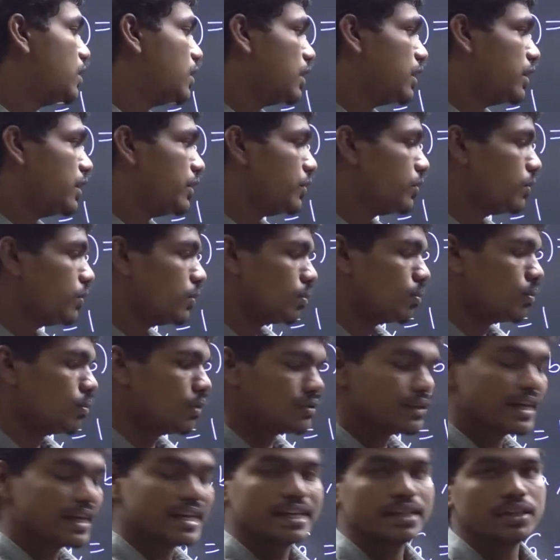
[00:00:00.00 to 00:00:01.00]

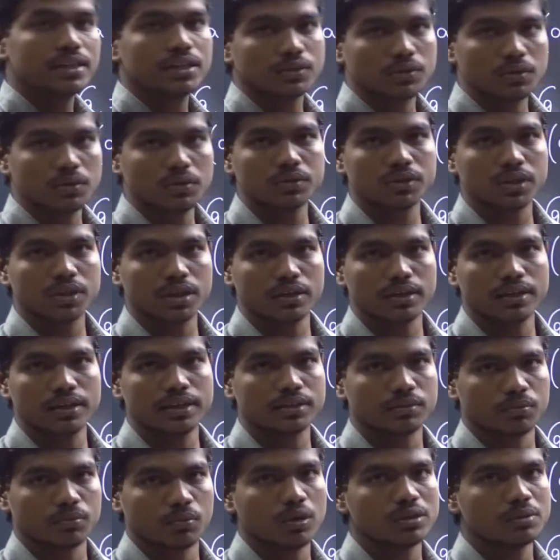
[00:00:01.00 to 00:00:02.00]
writing the solution
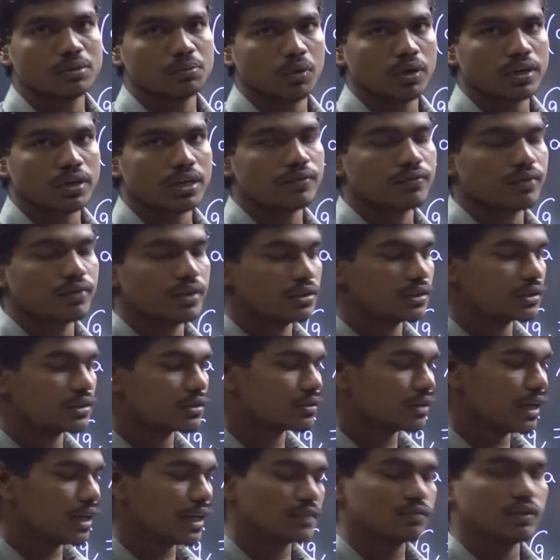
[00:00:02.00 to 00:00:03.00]
is more important for
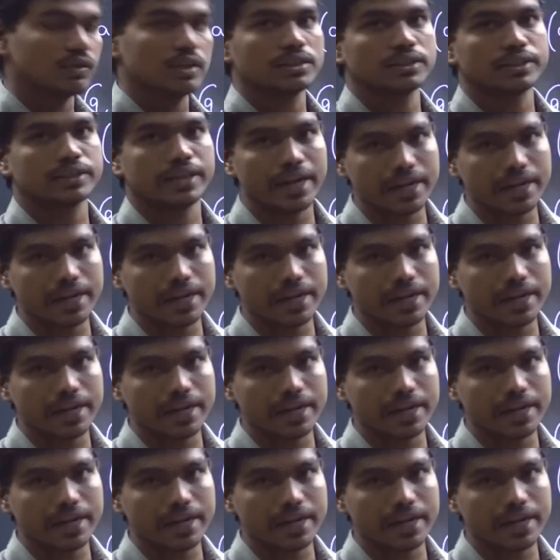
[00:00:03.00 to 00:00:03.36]
us as far as